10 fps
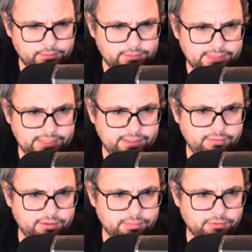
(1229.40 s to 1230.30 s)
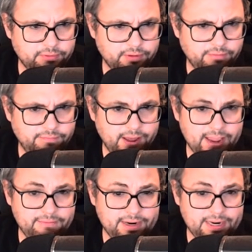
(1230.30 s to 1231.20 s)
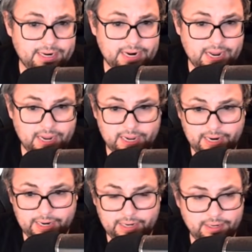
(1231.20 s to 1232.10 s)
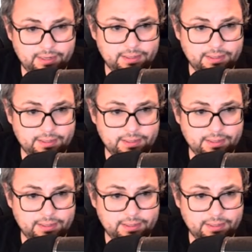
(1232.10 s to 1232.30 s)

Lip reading: see, these numbers are a 5 and a 9.